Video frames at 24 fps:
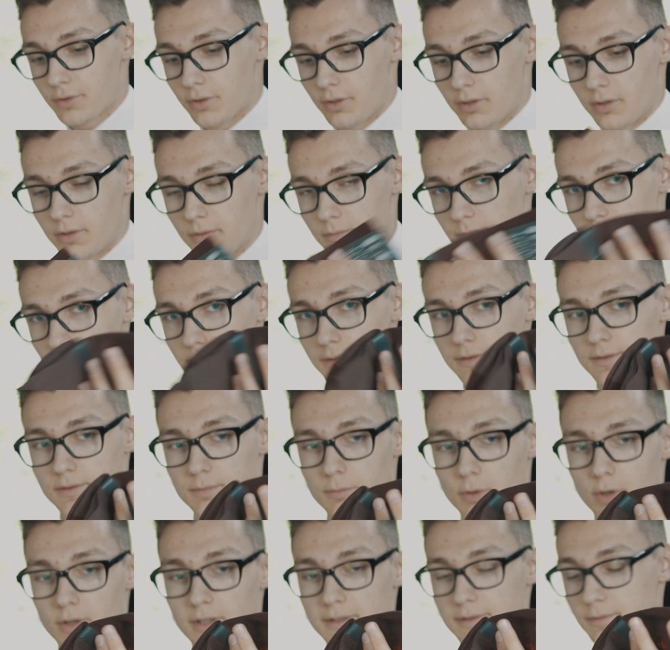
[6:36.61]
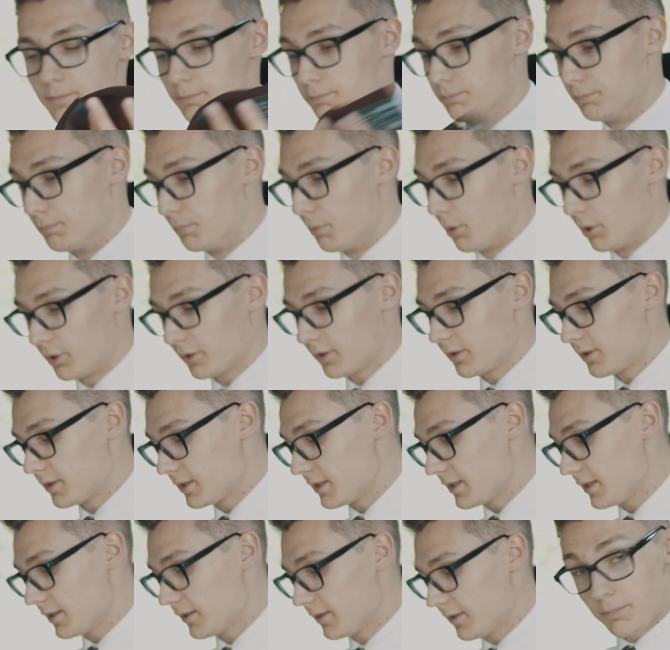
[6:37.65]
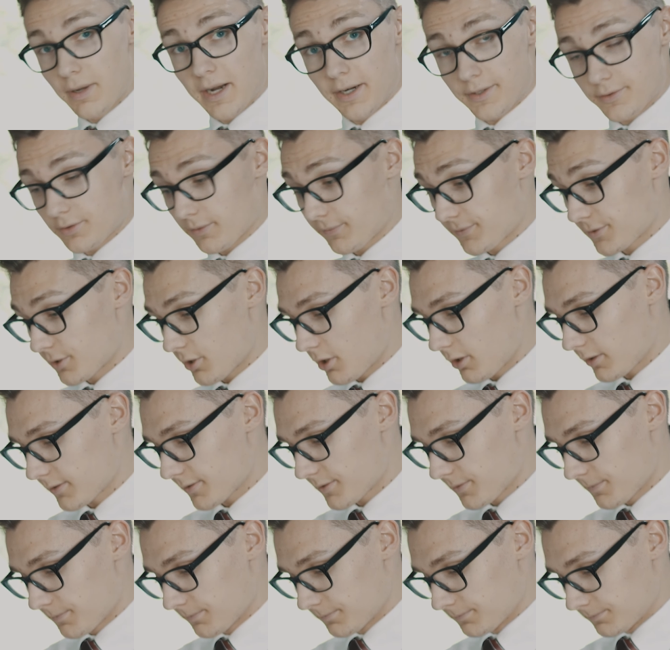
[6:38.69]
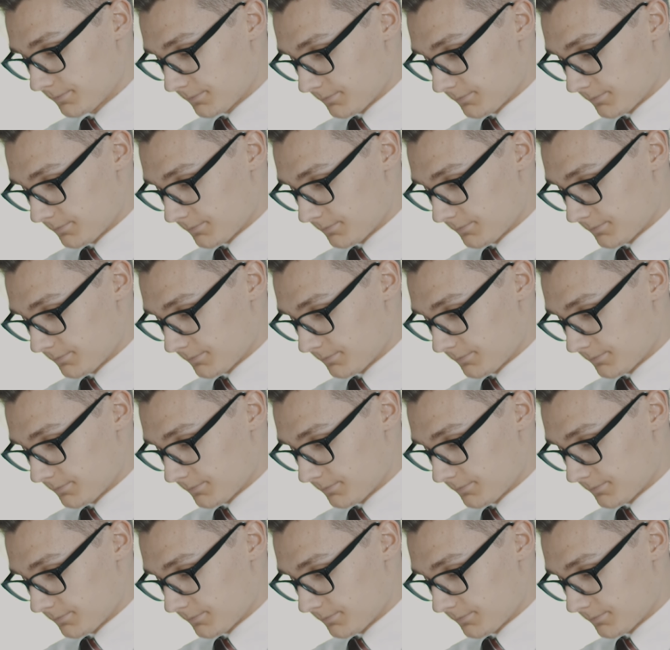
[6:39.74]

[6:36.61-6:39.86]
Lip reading: or this is more or less burgundy pairs of socks.